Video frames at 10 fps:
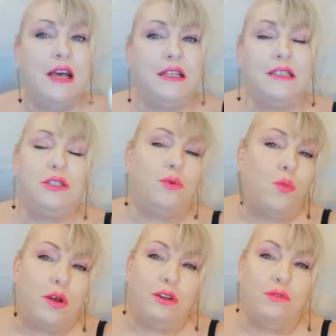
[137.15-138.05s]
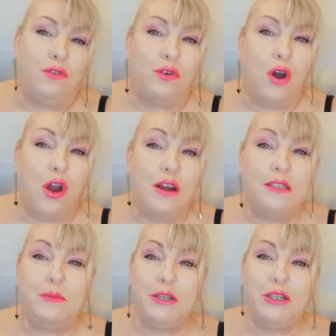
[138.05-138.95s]
This is a wonderful card,
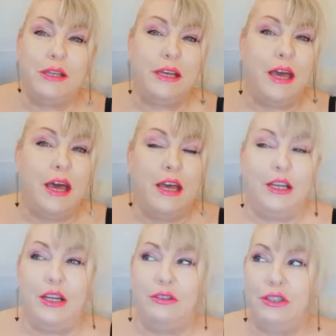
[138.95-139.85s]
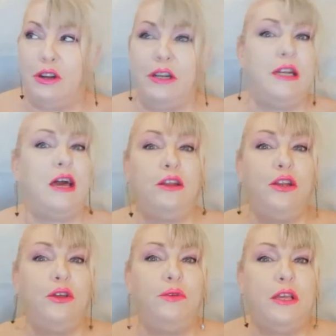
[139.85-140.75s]
especially, you know, starting out a
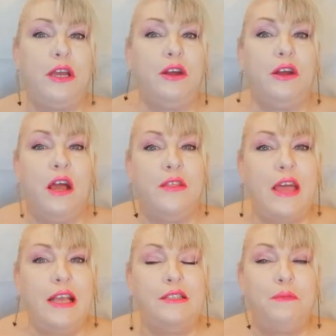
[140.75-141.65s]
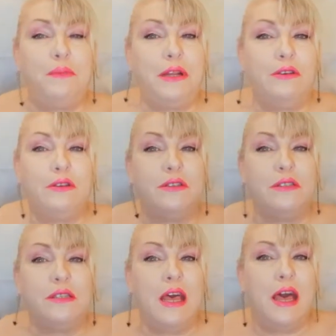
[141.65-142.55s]
new year. The Ace of Pentacles